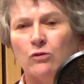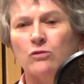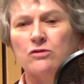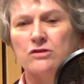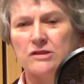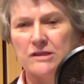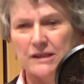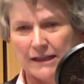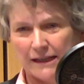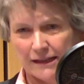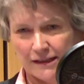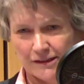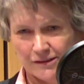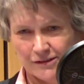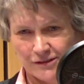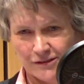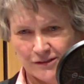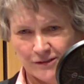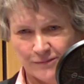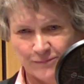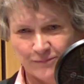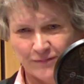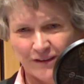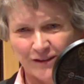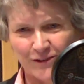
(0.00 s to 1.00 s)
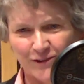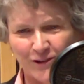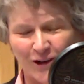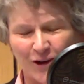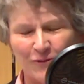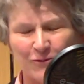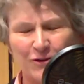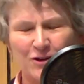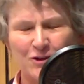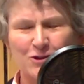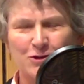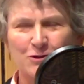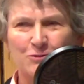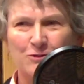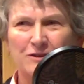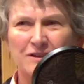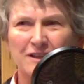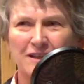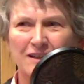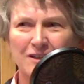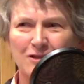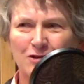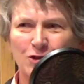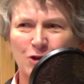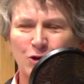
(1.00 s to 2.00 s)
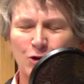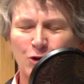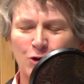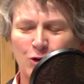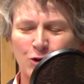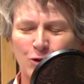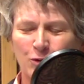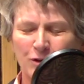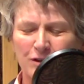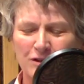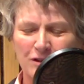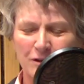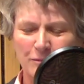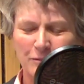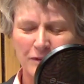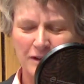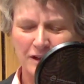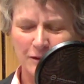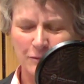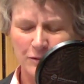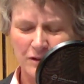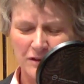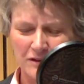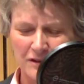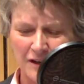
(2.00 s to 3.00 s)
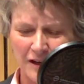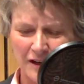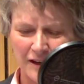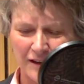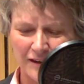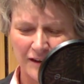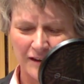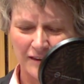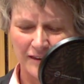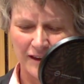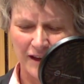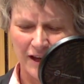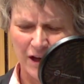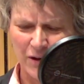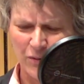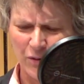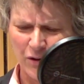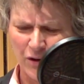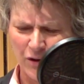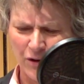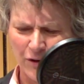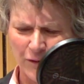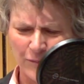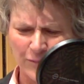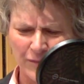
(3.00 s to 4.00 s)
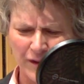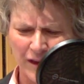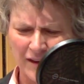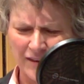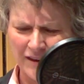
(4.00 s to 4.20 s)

see it. So I once was at a talk where somebody was saying that they were